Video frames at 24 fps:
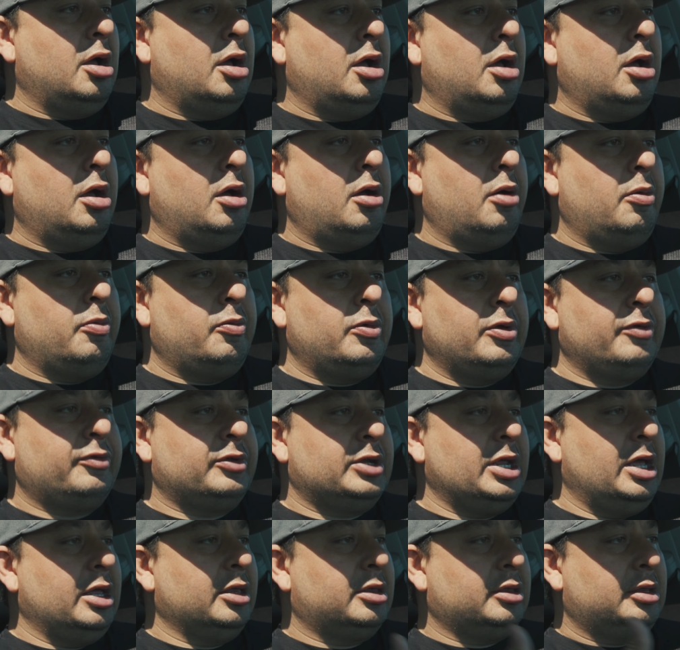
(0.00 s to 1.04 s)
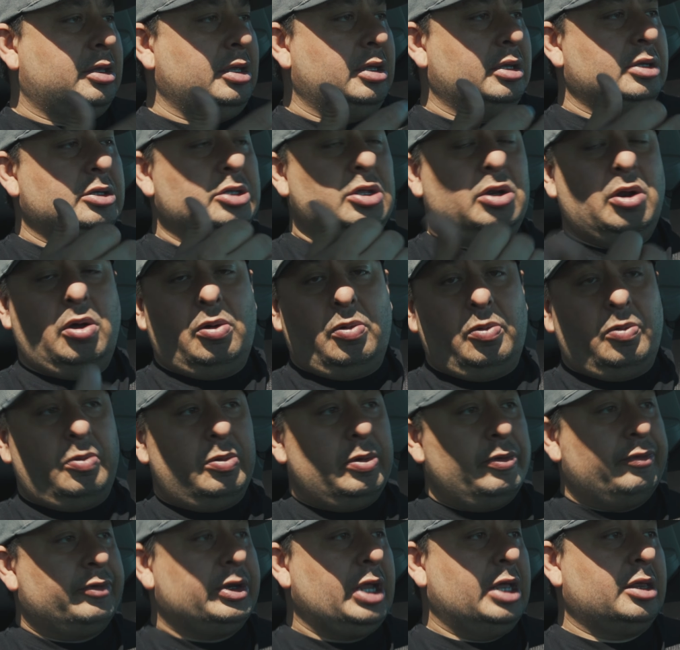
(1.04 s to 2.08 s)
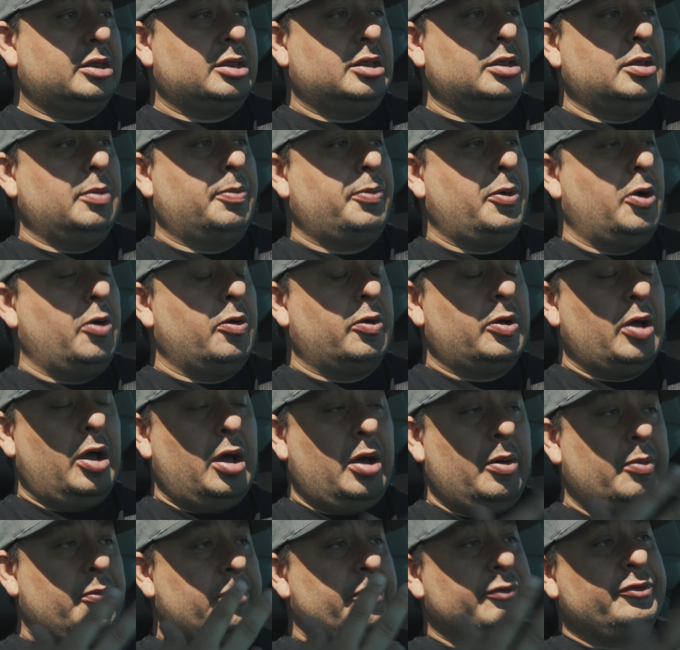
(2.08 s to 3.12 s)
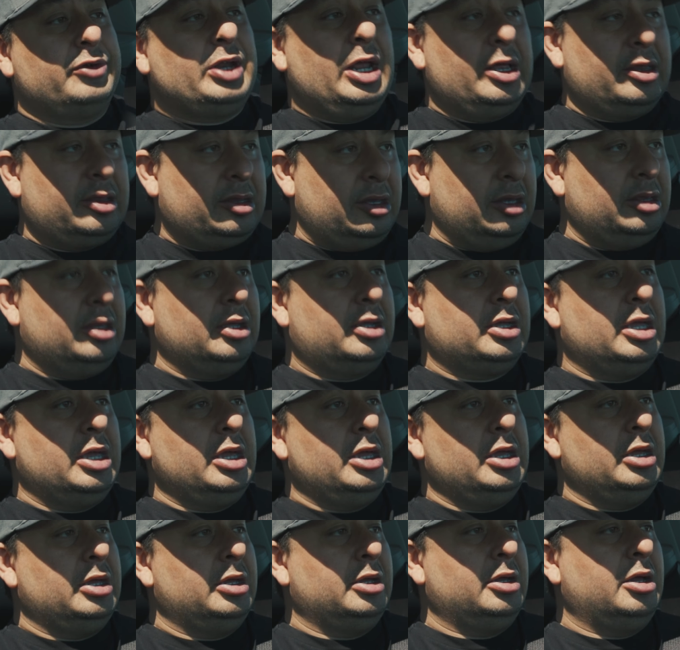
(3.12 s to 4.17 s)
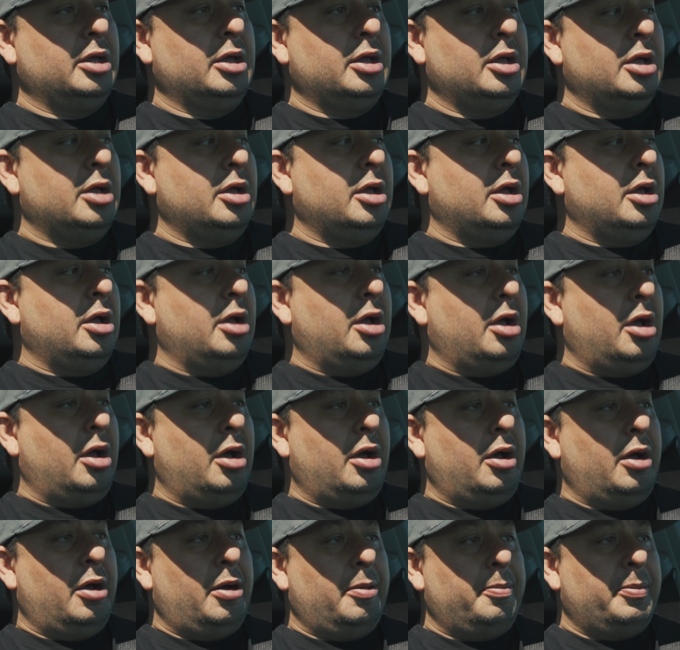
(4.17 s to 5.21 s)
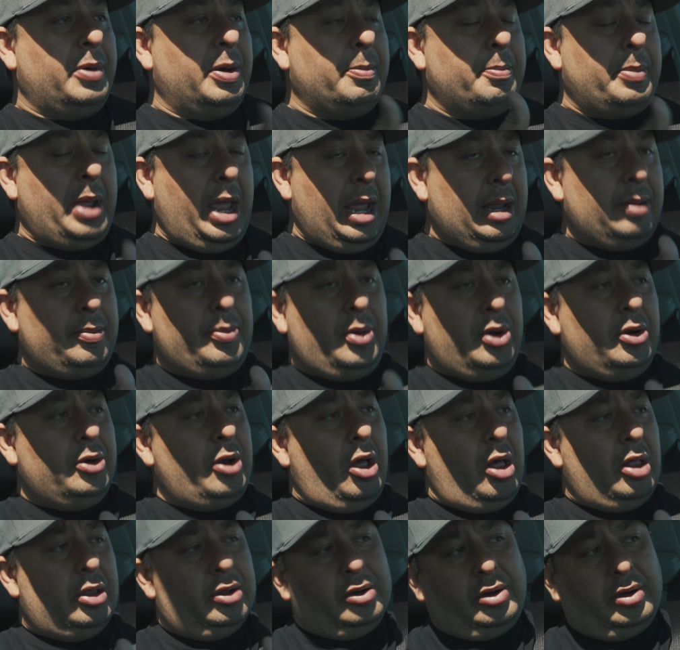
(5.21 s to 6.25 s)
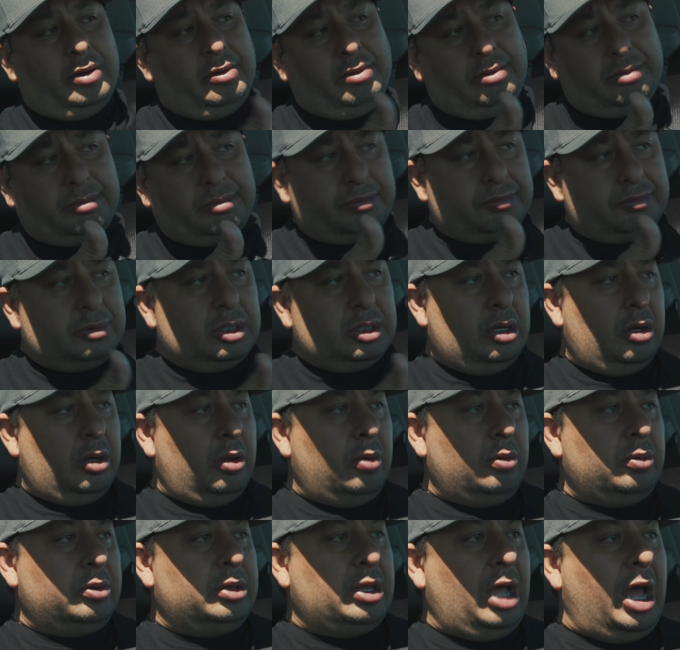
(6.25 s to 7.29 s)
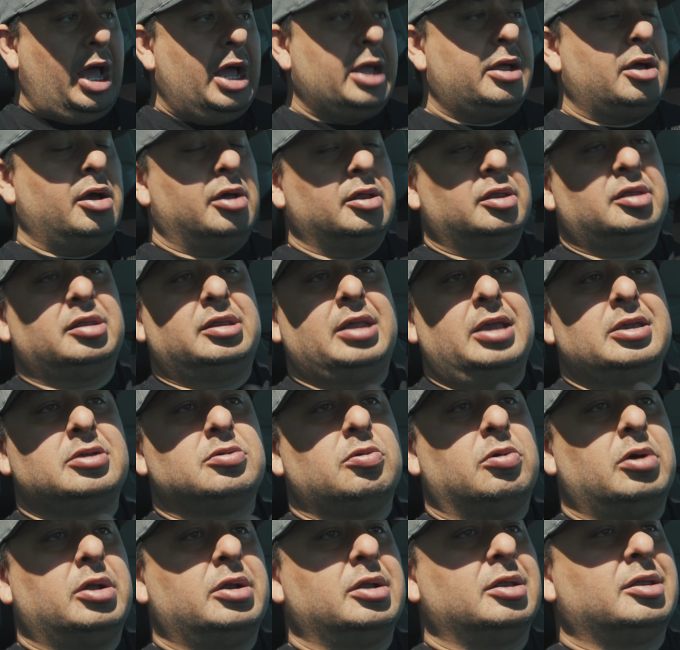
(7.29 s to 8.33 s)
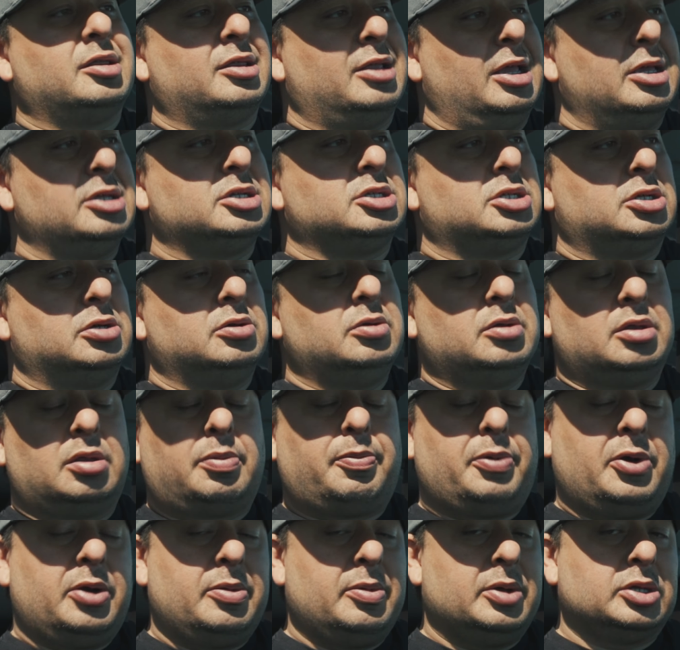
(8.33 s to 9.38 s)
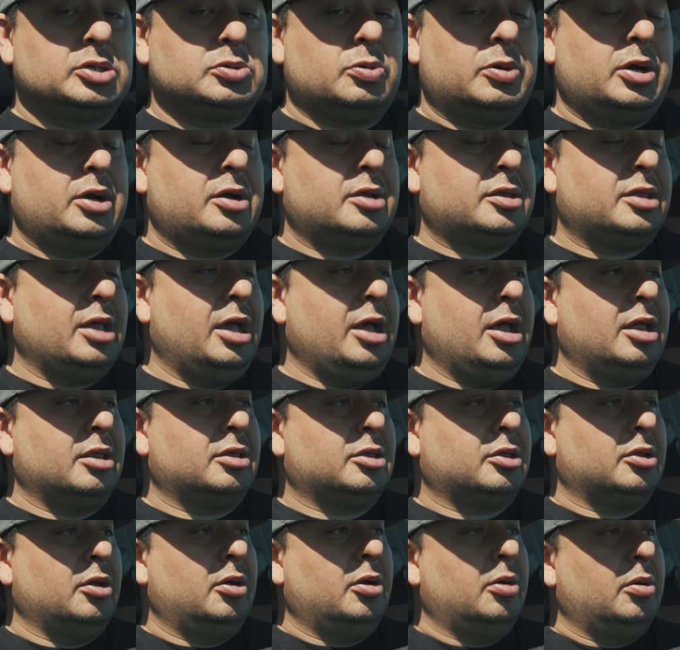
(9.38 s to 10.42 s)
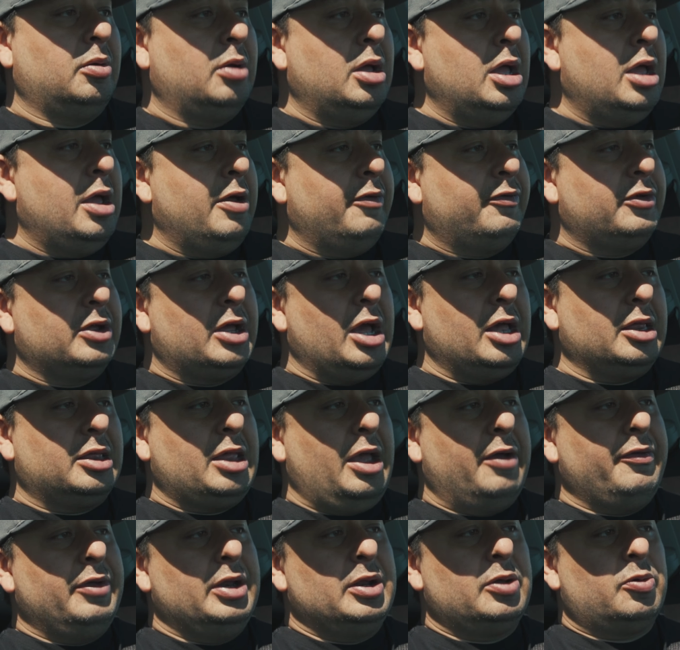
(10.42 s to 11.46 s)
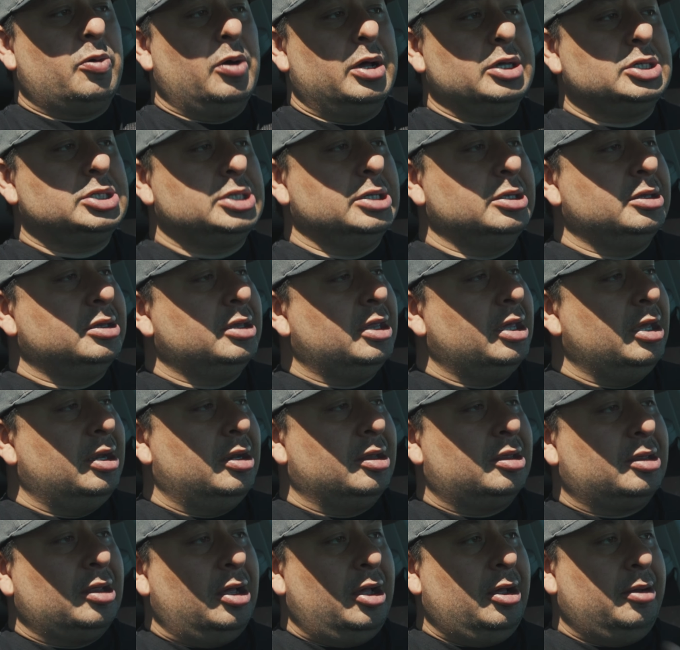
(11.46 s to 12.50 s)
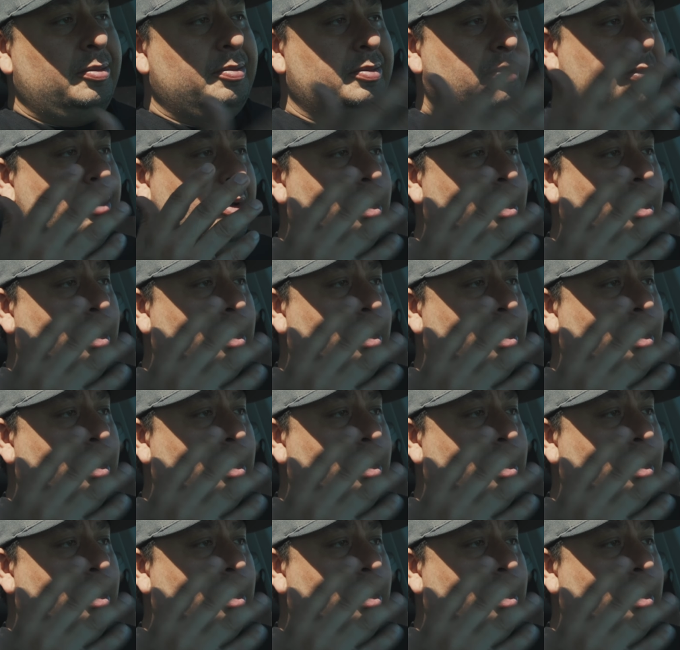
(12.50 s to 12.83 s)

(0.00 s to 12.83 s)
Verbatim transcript: Uh, we've tested, you know, we've tested the Procom, we've tested the King. Uh, but bang per dollar, you know, the Icon Stage one and Stage two is pretty much where it's at. So if you guys have any questions, hit us up.